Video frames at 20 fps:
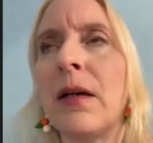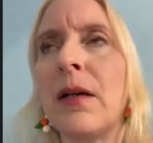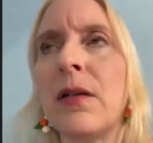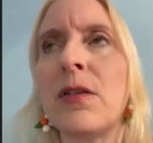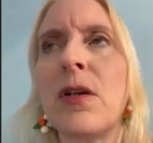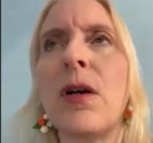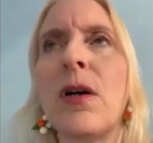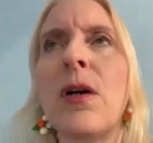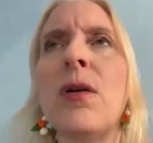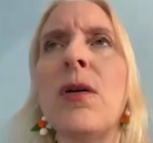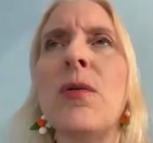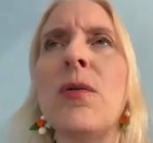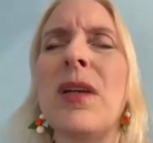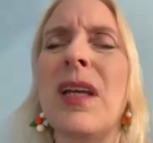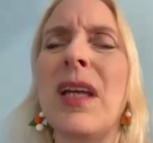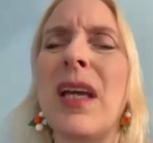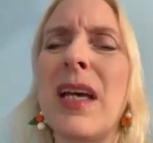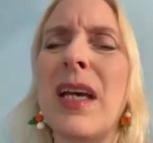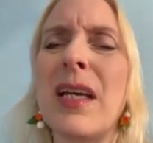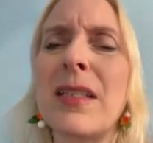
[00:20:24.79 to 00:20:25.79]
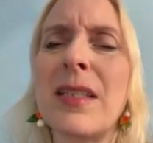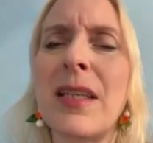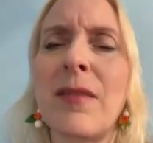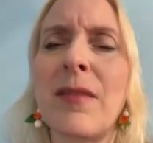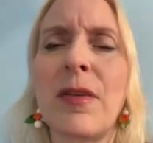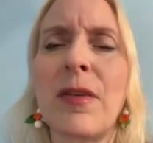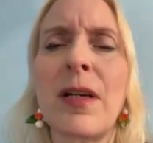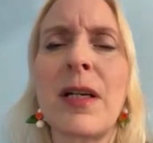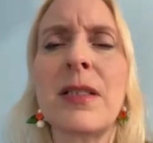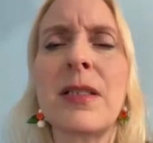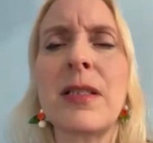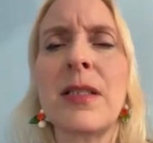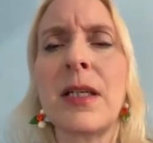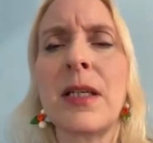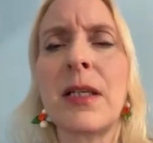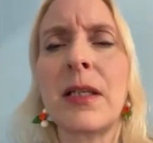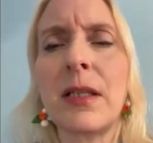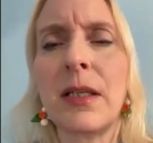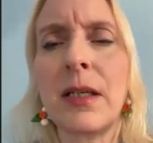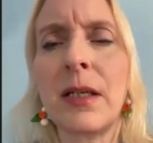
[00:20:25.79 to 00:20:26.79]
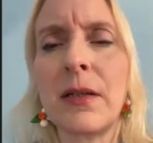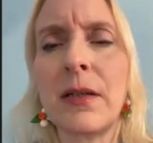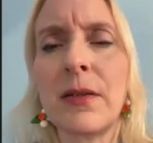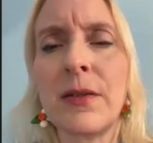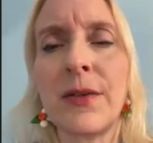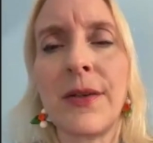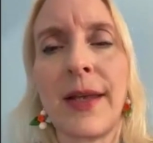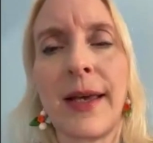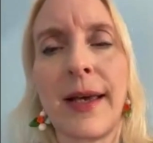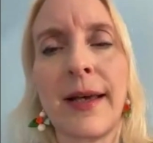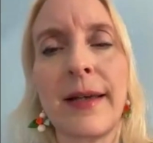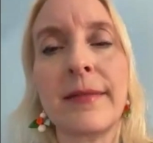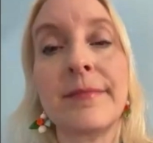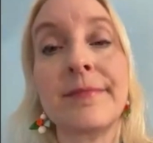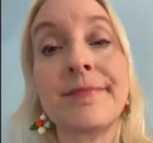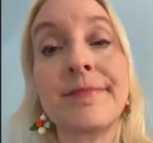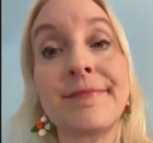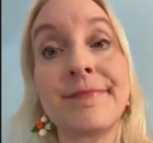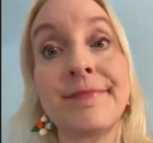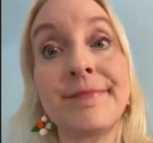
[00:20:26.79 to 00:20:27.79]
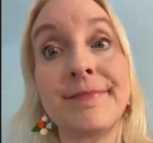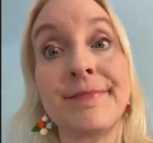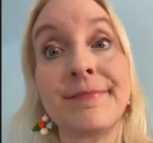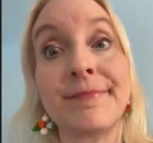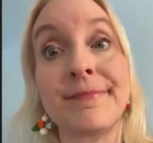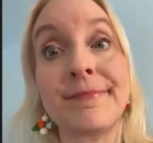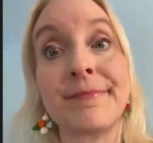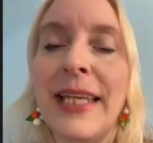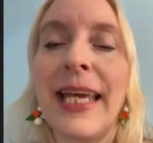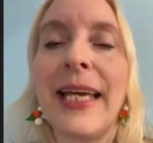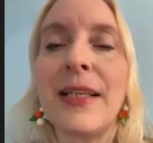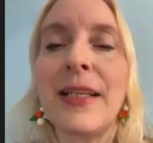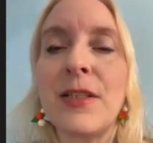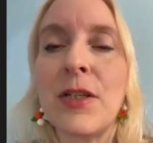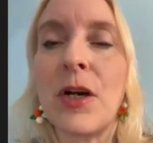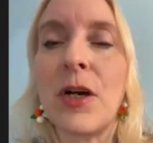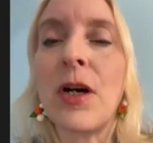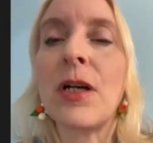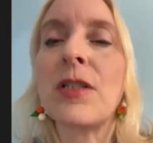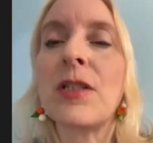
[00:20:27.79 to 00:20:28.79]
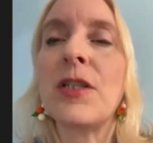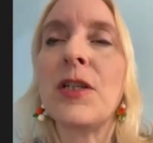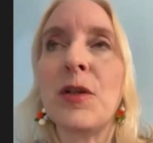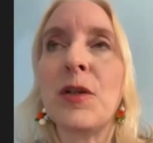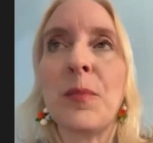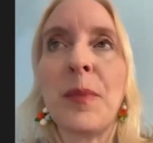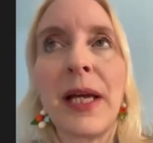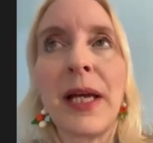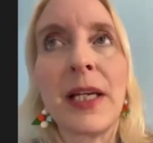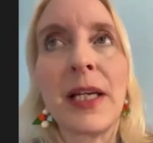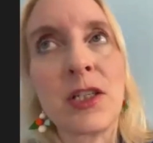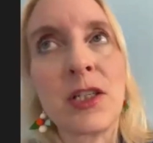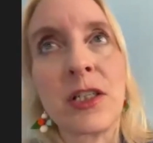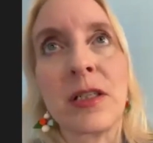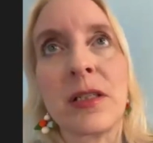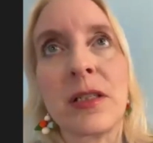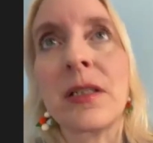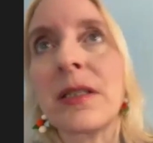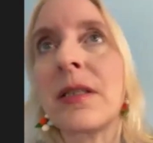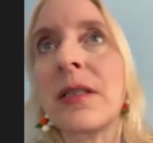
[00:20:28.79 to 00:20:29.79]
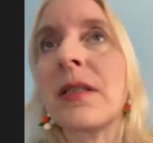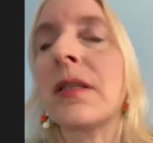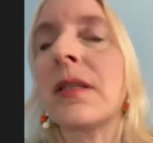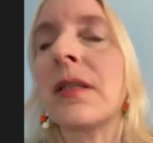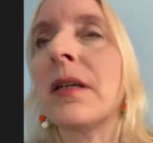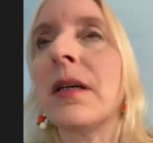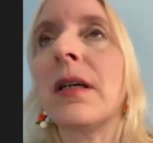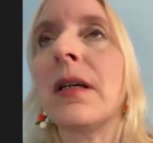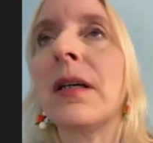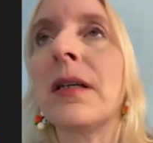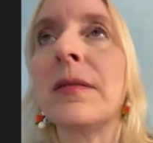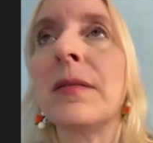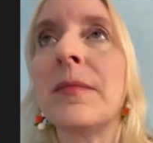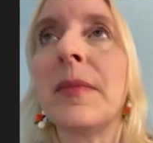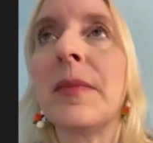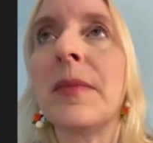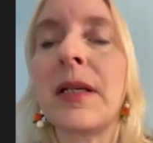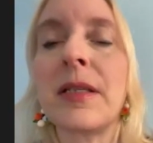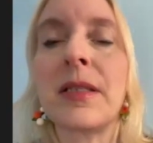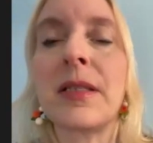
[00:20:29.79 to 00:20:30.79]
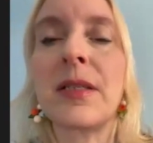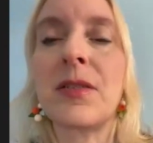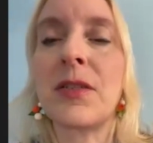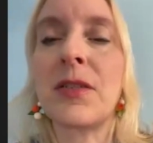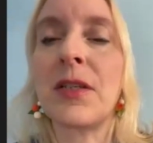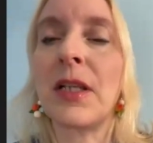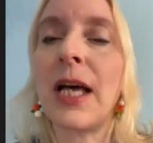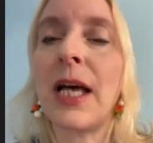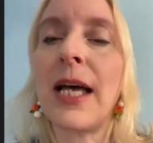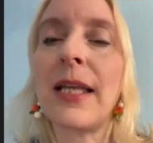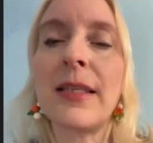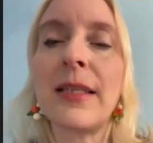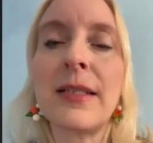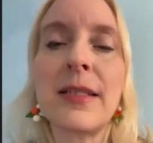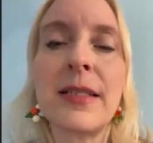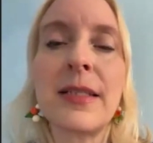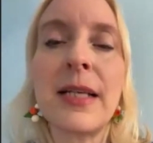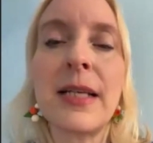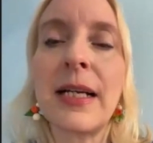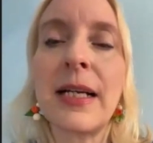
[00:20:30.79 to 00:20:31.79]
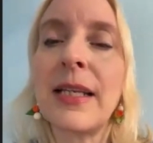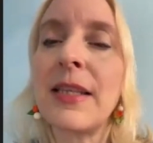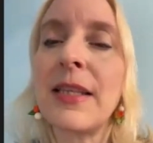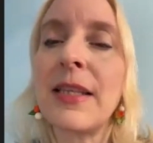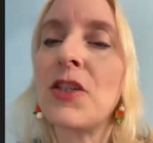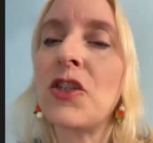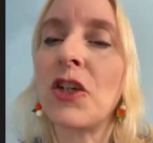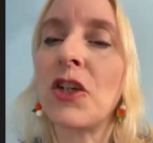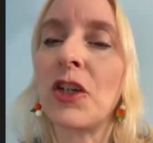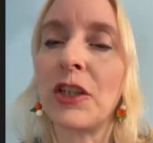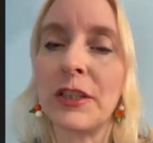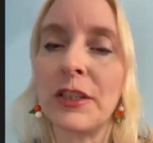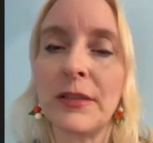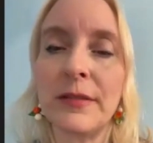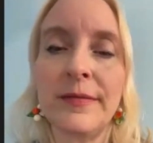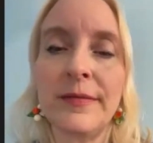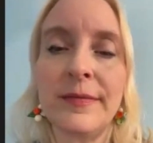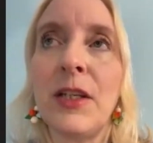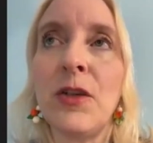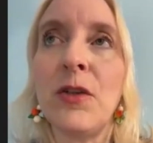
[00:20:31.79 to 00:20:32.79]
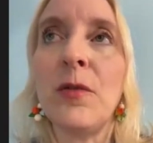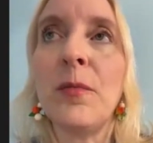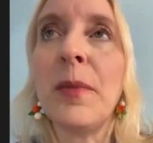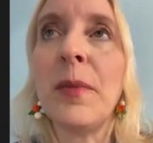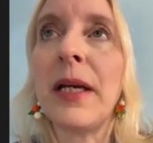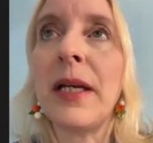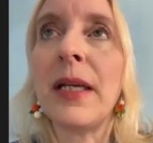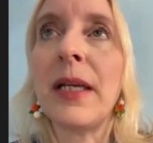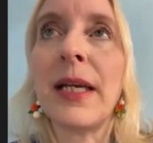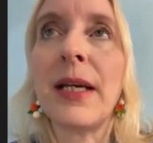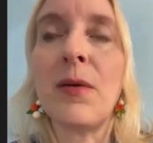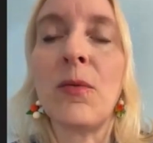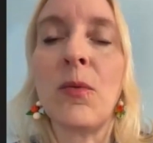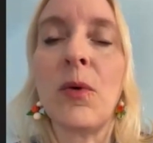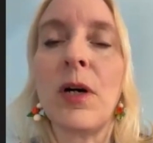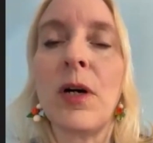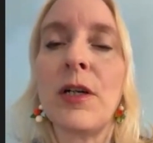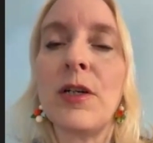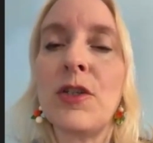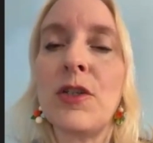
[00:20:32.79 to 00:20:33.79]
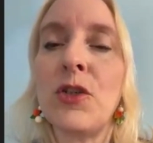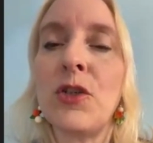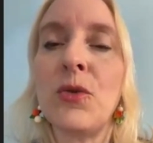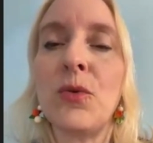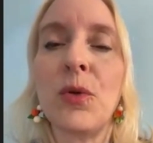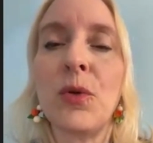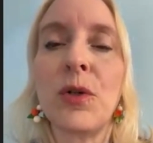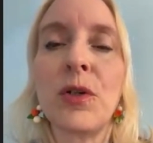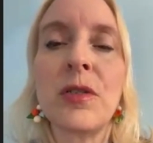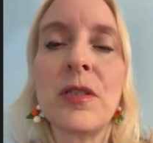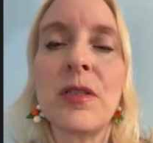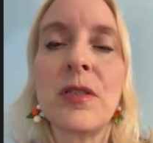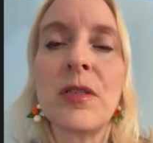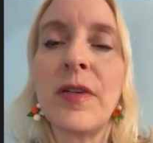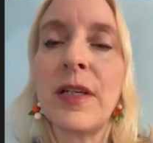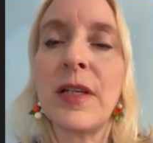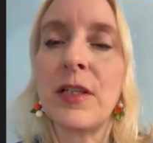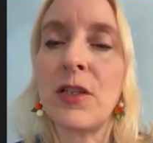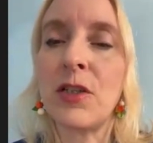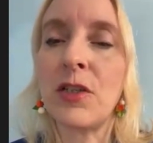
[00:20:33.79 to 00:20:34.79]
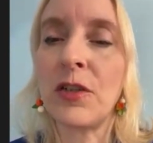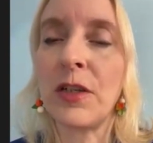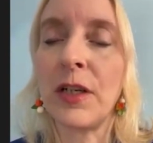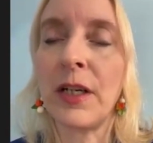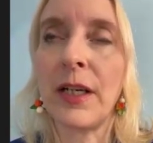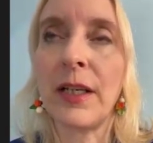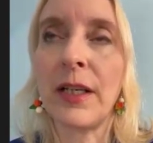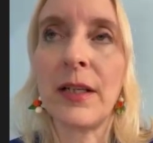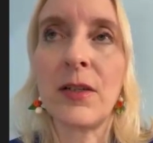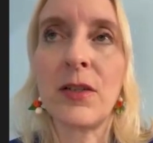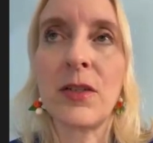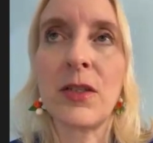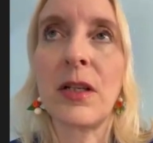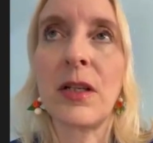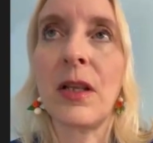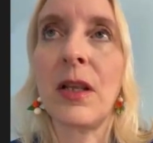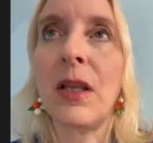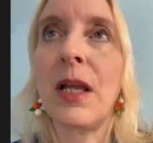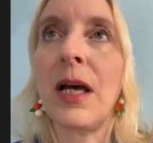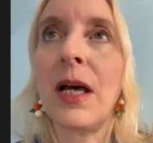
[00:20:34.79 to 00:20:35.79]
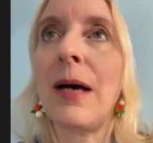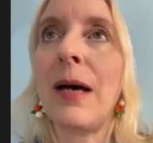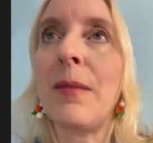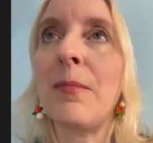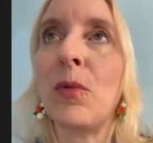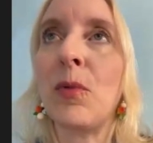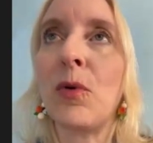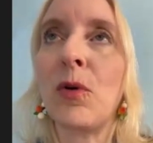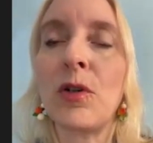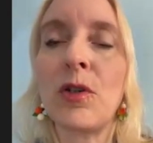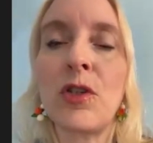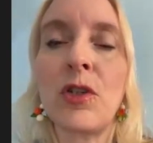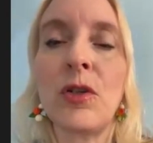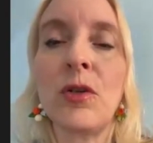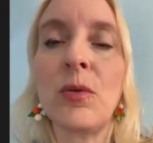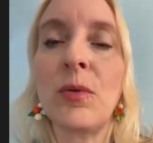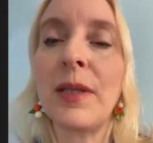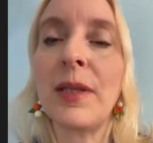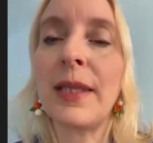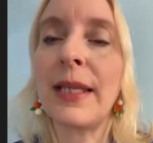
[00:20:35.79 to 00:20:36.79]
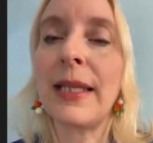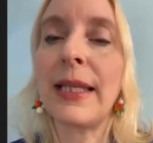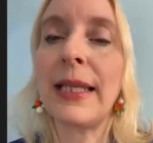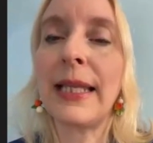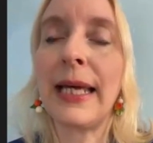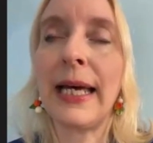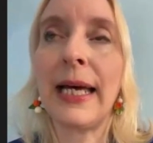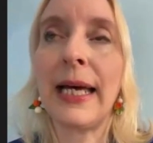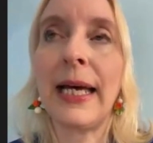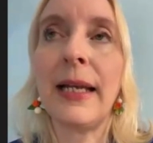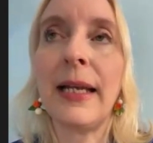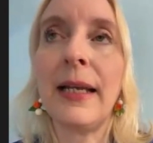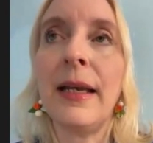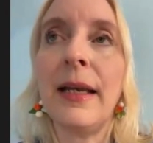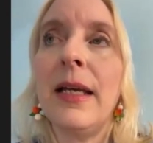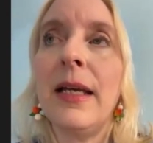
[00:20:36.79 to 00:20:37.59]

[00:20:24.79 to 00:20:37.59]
And oh, yes, I forgot to tell the doctor that. Again, talk to your patients. Because there's a lot that's not in the chart. And you might get 1 or 2 words of history, and there's a lot more to it than that.